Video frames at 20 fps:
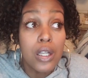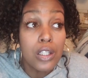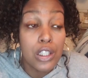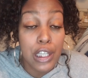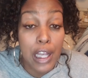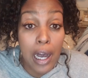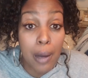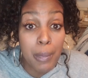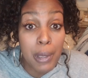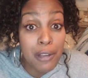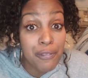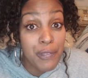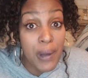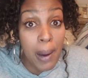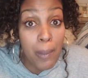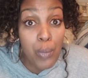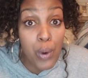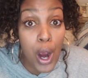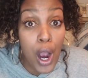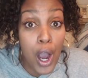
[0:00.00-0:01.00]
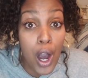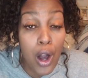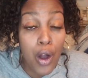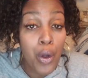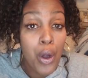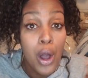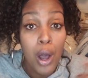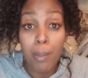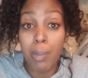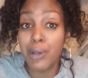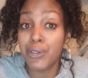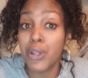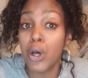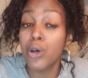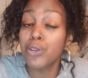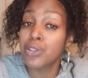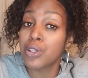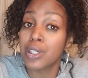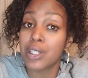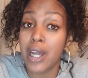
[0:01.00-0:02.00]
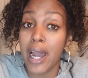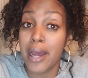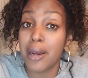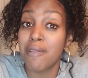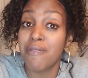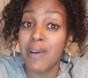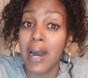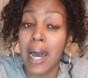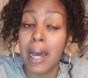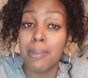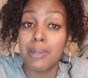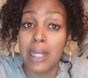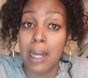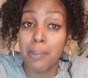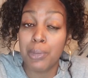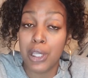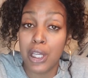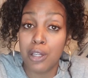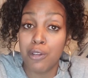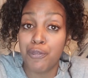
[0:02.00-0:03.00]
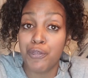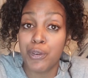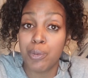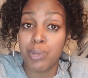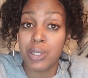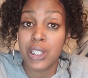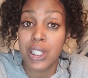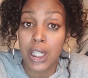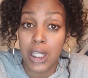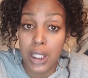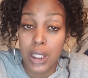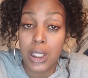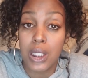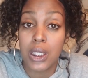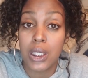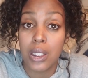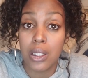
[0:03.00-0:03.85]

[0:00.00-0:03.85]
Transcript: Tell me if I'm wrong. But those are the kind of vibes I'm getting from sis.